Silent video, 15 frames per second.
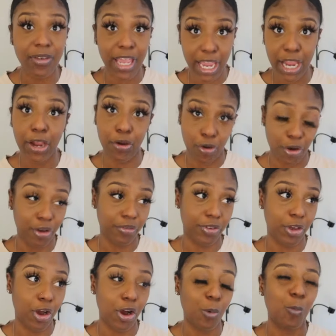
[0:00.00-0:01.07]
of hair
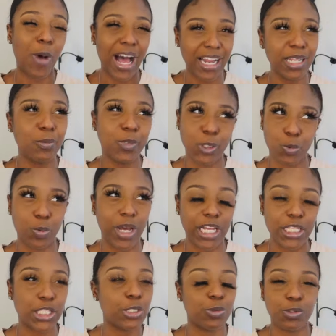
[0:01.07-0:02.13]
off, y'all, while it was
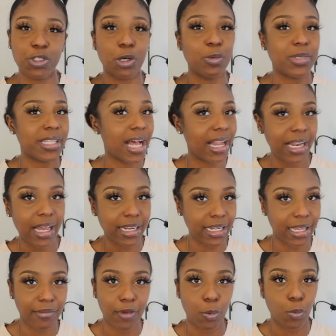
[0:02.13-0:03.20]
wet too. So it was hella
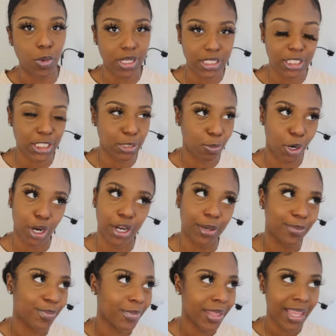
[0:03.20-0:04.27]
uneven, wasn't
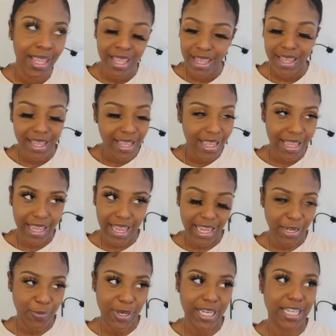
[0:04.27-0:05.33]
smart.
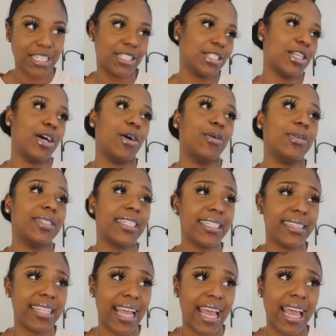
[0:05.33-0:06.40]
Anyways, so
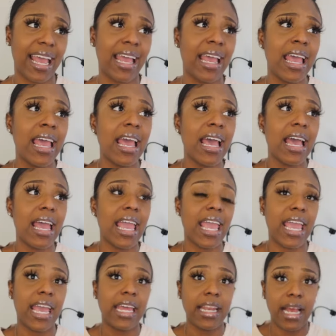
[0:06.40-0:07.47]
did that.
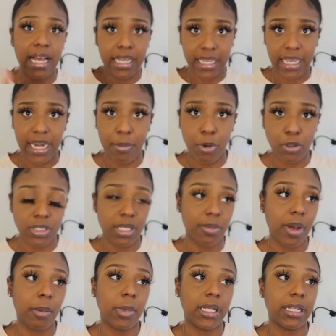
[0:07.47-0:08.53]
And again, I
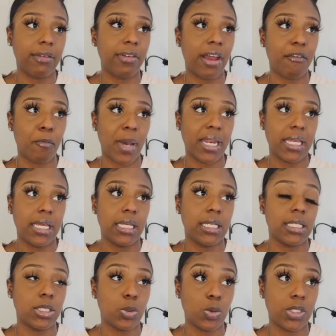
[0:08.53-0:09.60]
posted publicly for
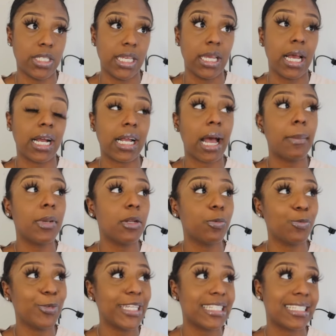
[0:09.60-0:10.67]
everybody to see. A couple
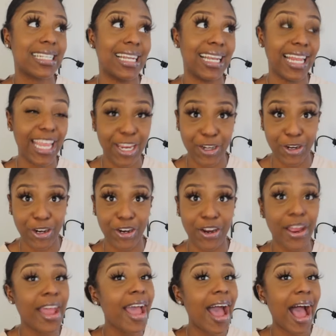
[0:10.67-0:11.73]
of weeks
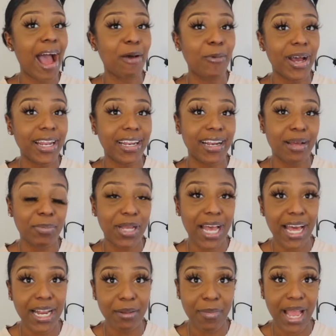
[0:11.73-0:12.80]
later, I winded up
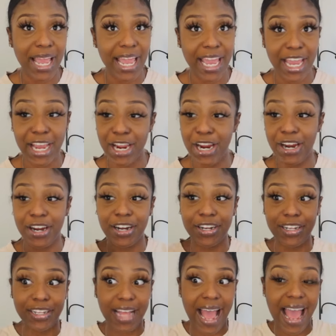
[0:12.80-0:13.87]
cutting my
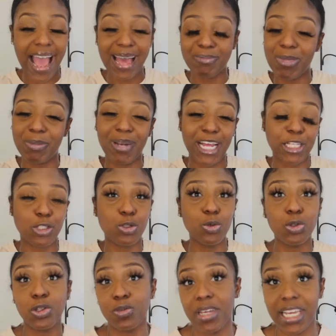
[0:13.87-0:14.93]
hair. I had maybe like
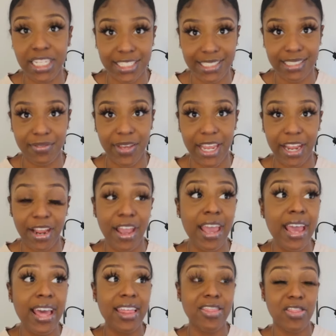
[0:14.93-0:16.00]
2-3 inches of hair.
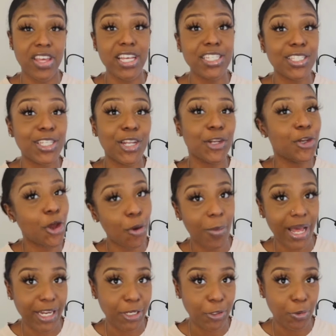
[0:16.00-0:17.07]
This
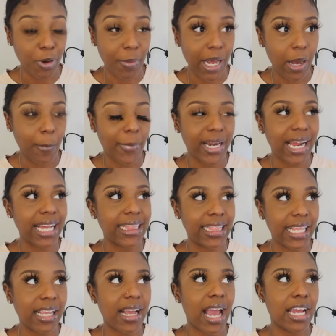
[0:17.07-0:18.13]
nobody knew about, but I
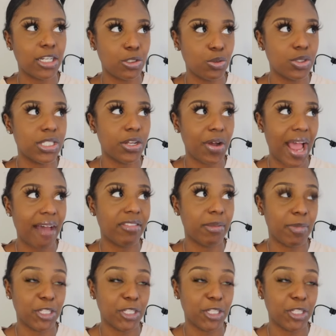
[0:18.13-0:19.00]
think I do still have the